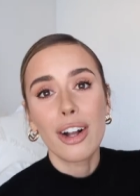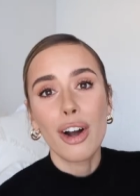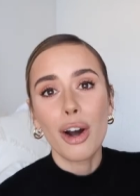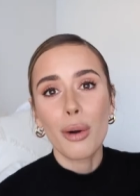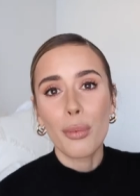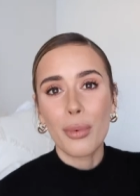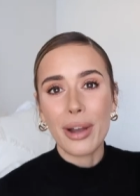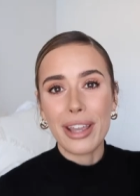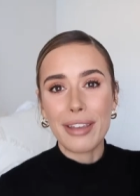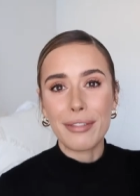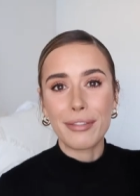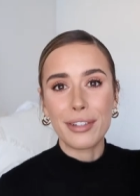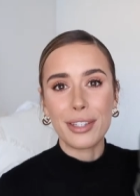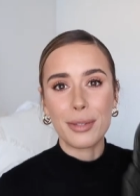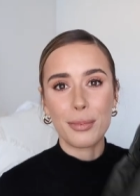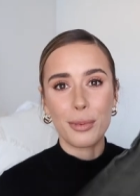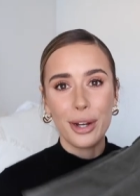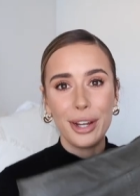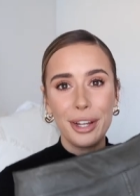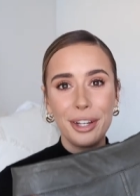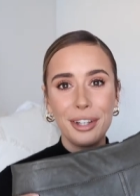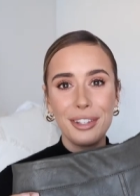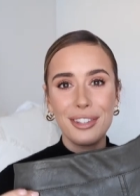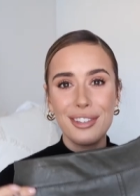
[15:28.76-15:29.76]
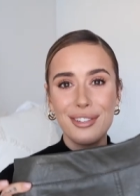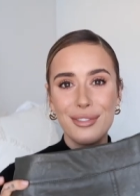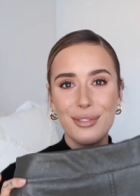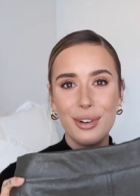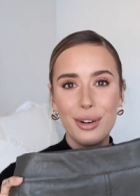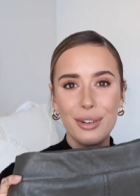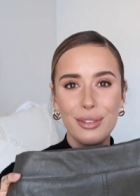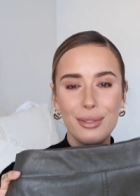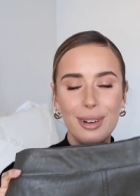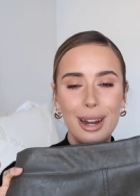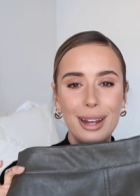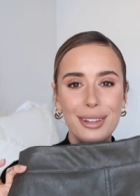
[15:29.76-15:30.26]
i can't wait for spring to
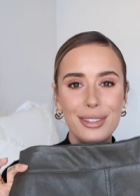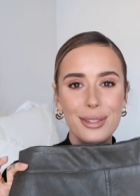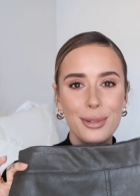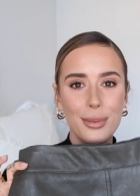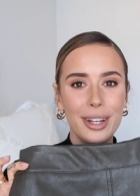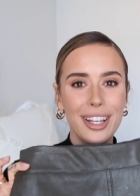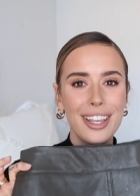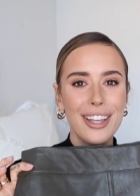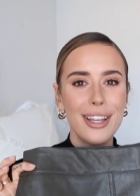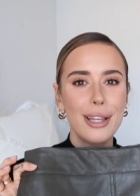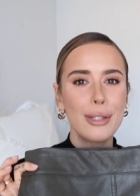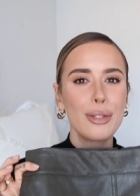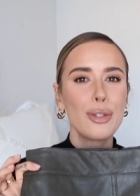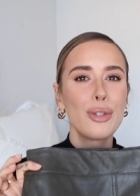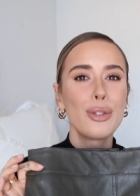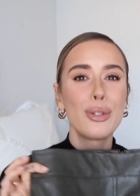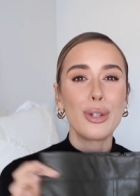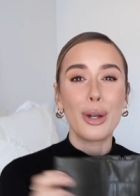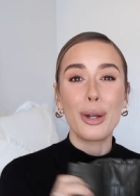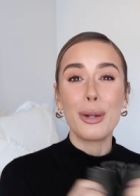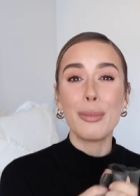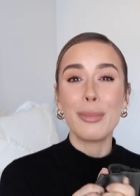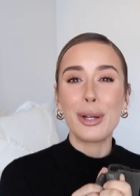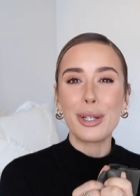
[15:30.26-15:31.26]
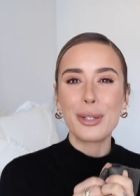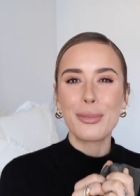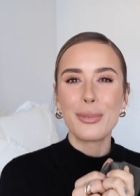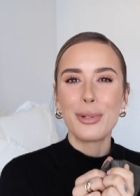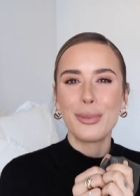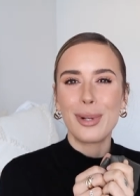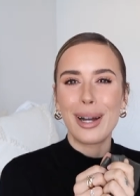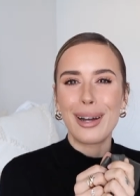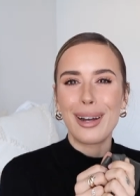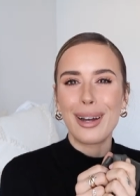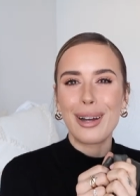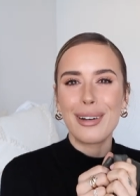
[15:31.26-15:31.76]
roll around so i can get so much
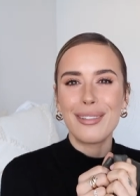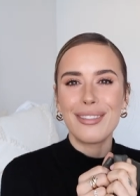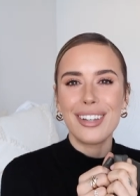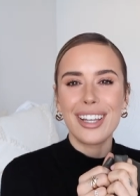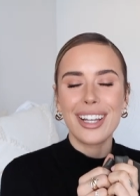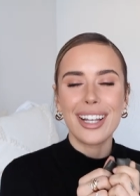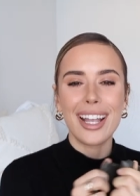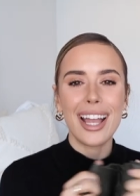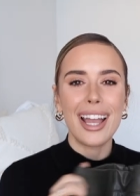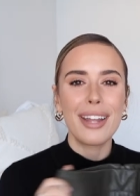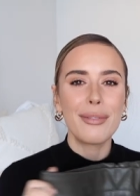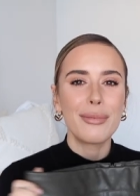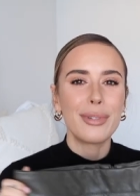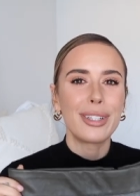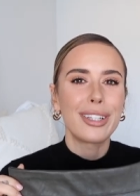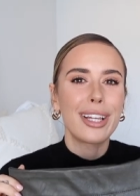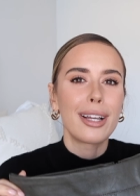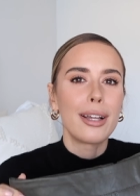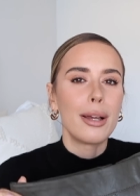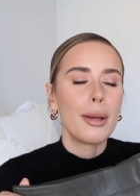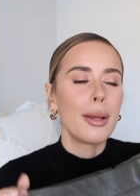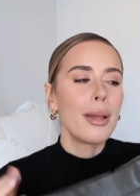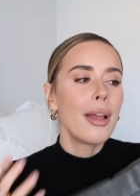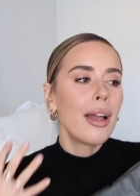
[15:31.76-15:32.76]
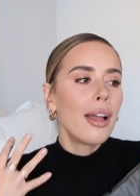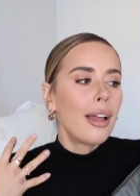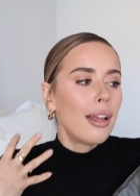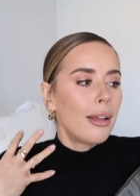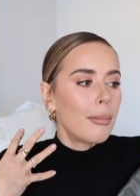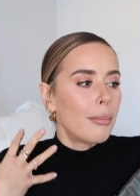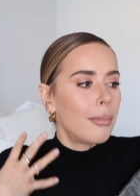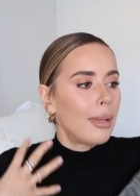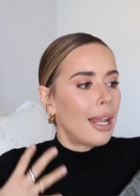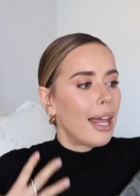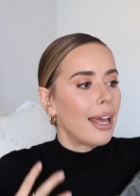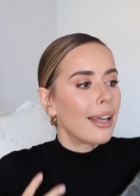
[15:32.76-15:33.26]
more wear out of it again with like a
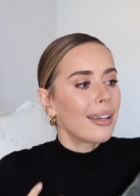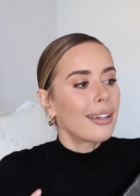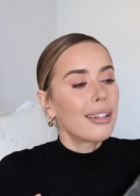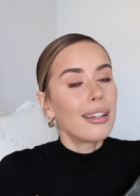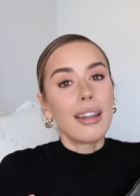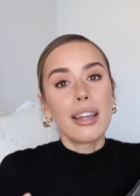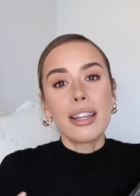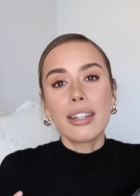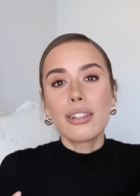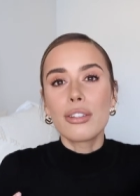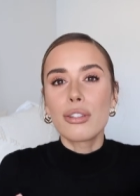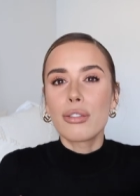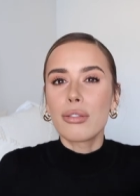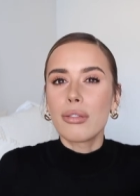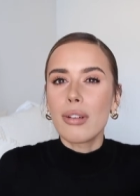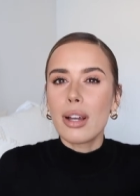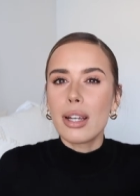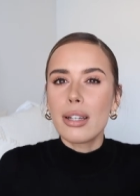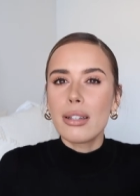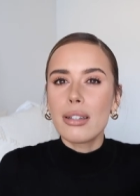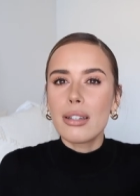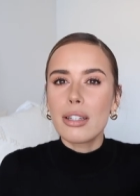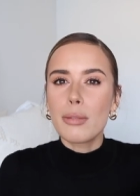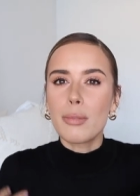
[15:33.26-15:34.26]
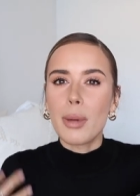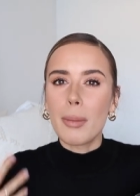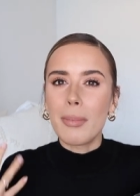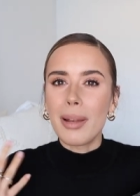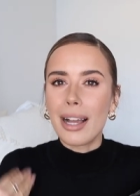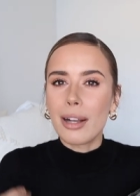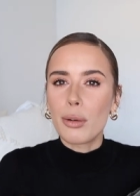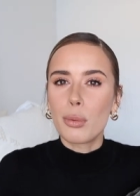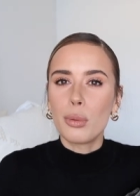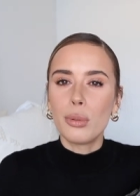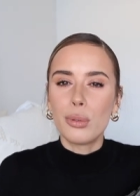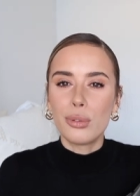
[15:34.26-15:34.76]
black like trench, my
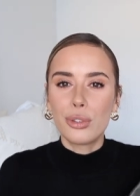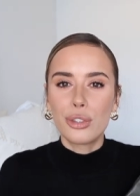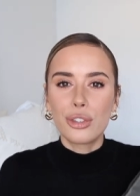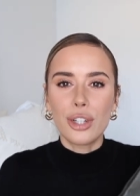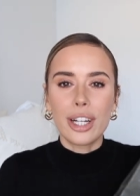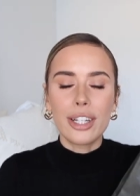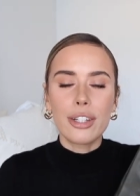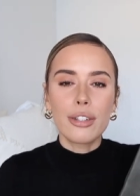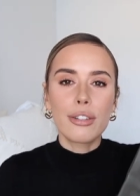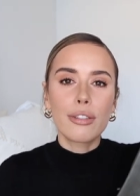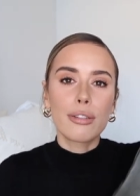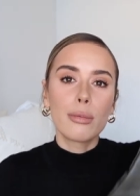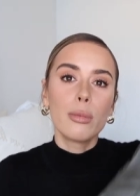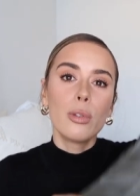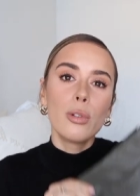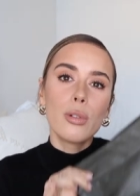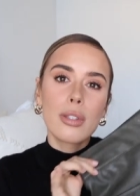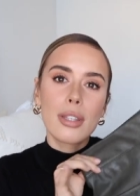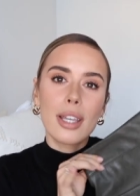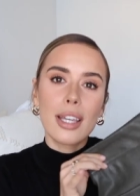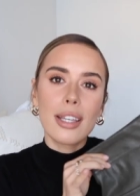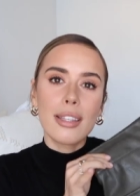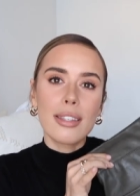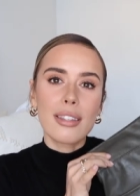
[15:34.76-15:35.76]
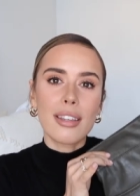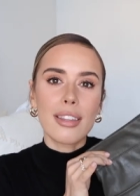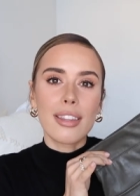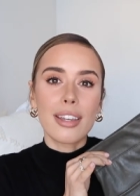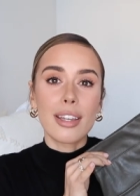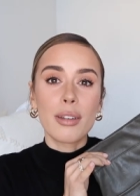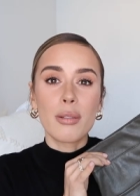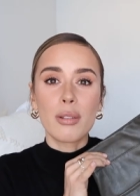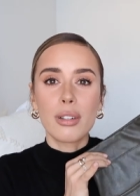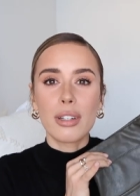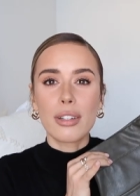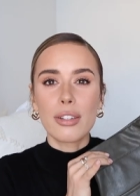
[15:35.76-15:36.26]
black wool trench from All Saints. I
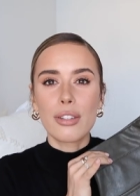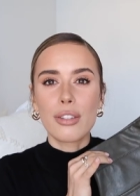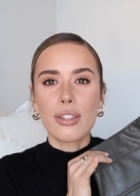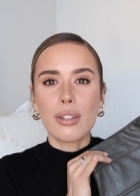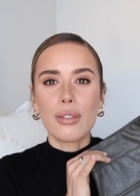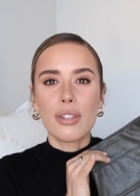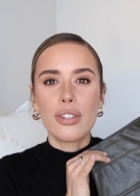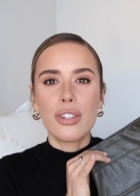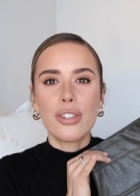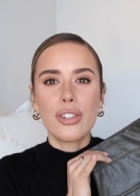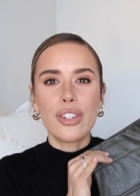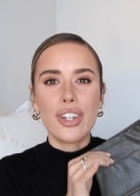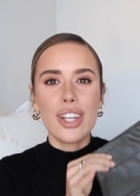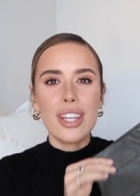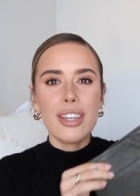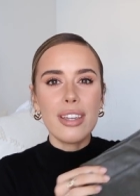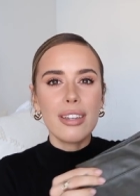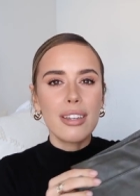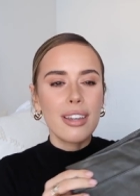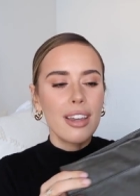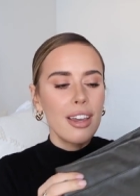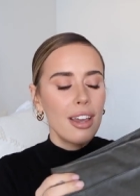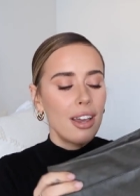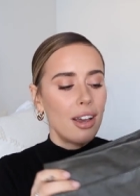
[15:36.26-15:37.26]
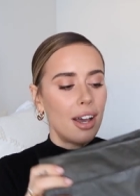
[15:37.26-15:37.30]
think it would look so chic.